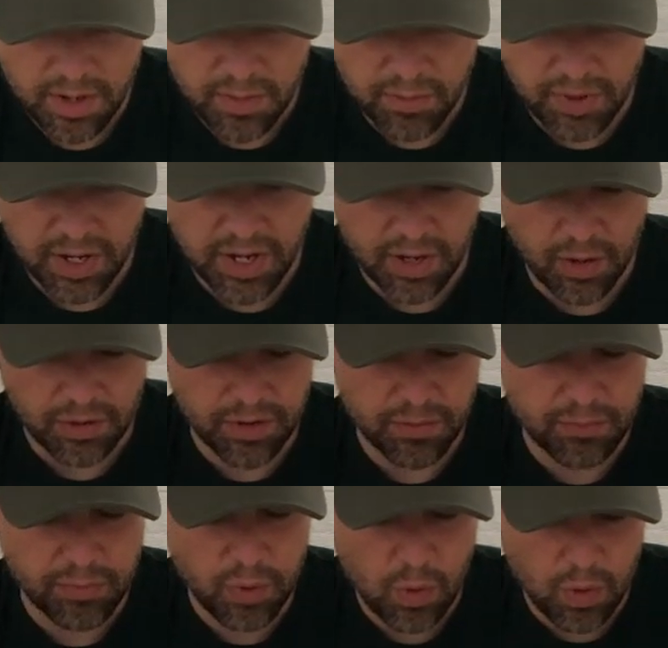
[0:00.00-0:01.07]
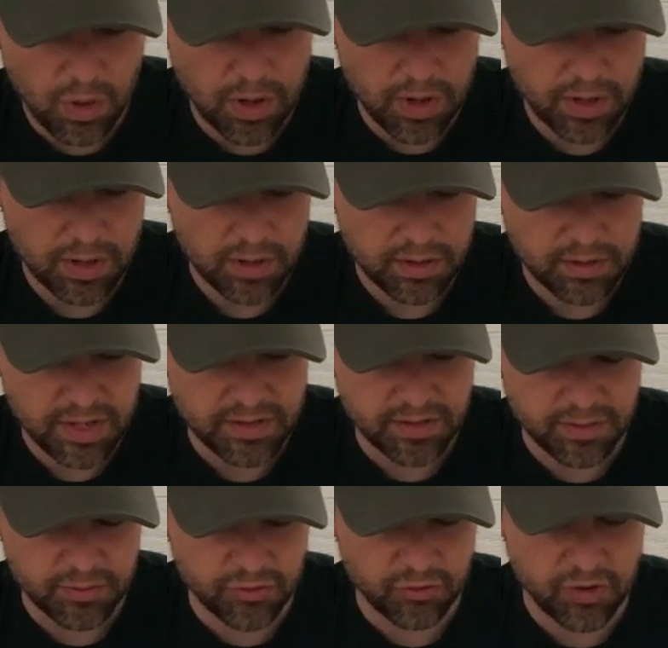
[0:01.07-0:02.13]
but on the board, that's
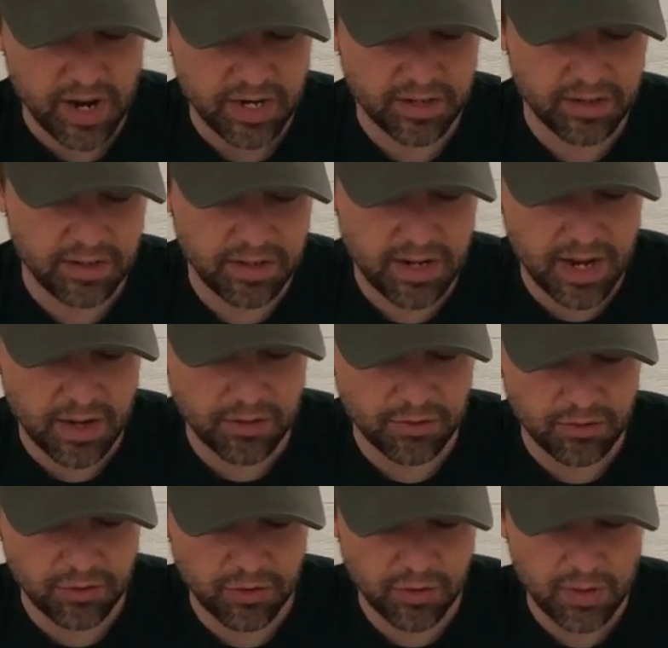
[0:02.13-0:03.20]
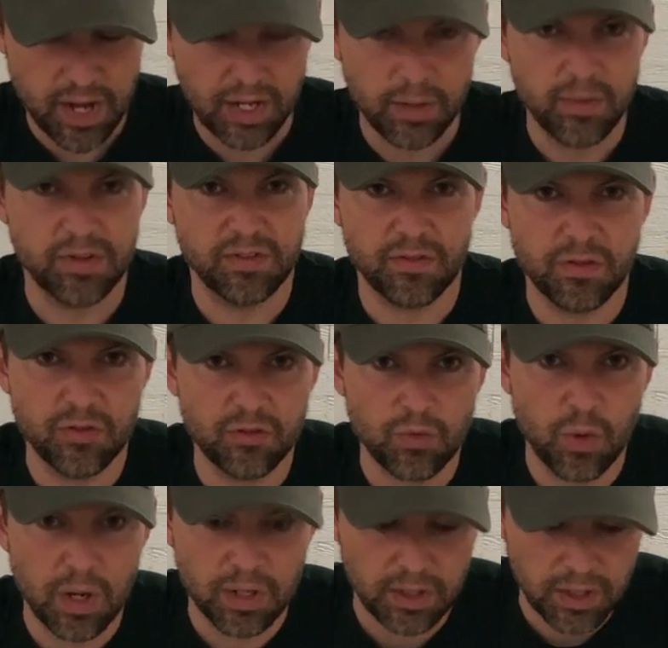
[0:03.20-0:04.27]
abstracted down to elements of the
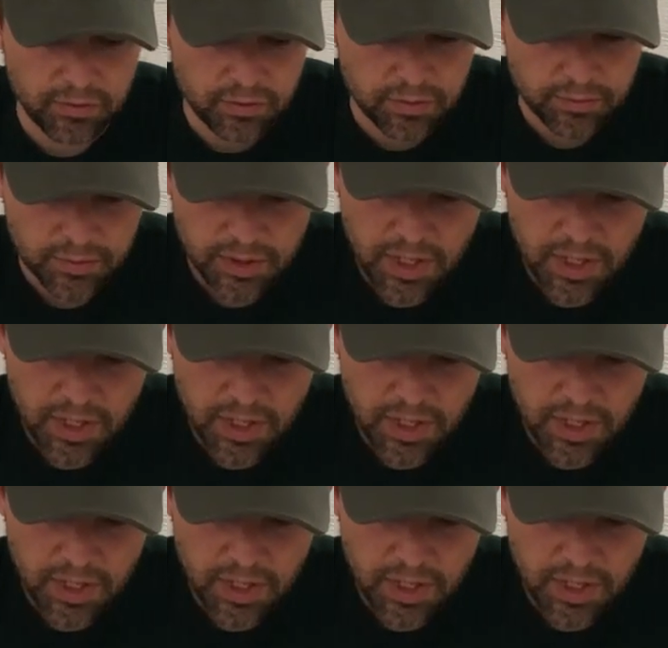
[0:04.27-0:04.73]
squad level.